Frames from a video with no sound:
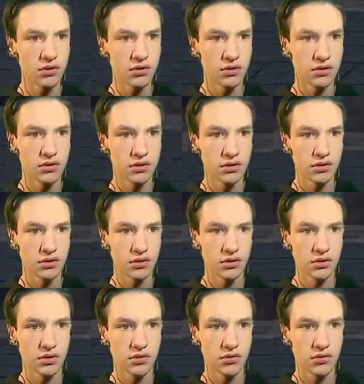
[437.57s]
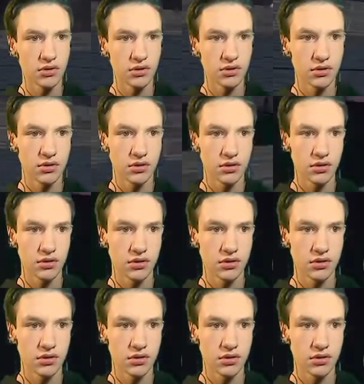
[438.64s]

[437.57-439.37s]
(no one is talking)